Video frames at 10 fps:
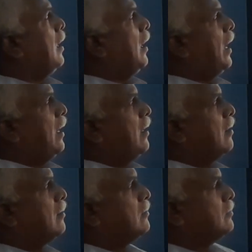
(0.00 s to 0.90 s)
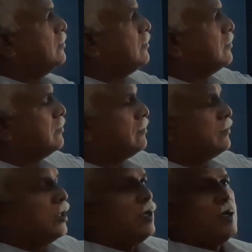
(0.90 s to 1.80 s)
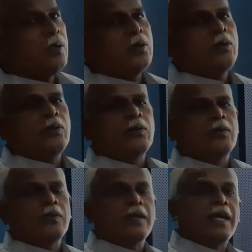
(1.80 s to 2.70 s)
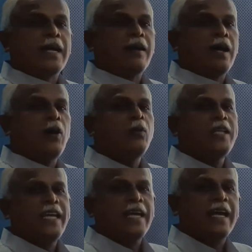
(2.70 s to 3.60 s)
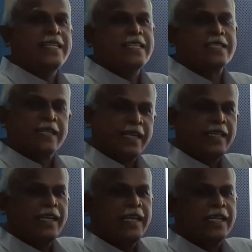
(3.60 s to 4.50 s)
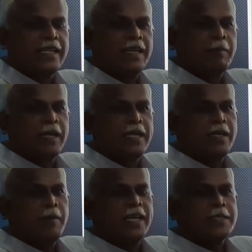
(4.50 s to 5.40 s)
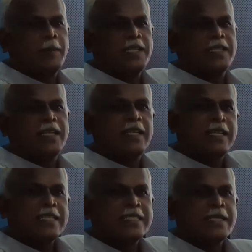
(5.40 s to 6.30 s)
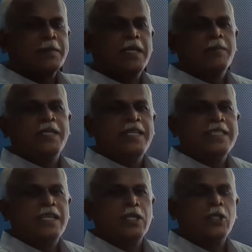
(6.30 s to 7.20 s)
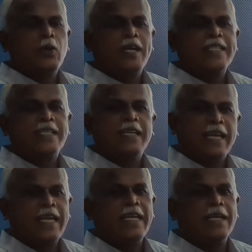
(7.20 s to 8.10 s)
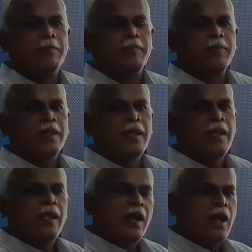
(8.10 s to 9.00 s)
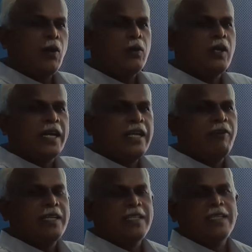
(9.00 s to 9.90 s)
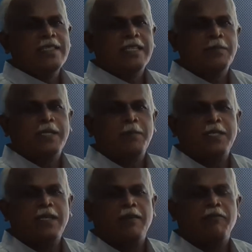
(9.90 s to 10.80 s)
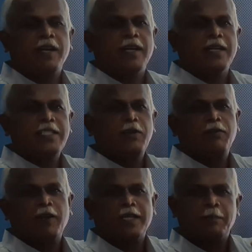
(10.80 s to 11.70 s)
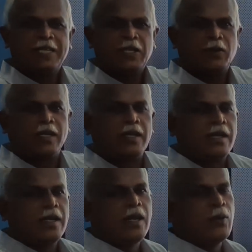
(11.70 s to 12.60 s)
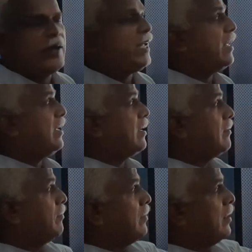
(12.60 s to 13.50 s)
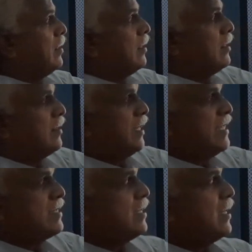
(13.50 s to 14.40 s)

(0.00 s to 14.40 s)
And to how they adjust in the income and expenditure, subscription is shown as an income. How to arrive at the subscription for received for the particular accounting year, that is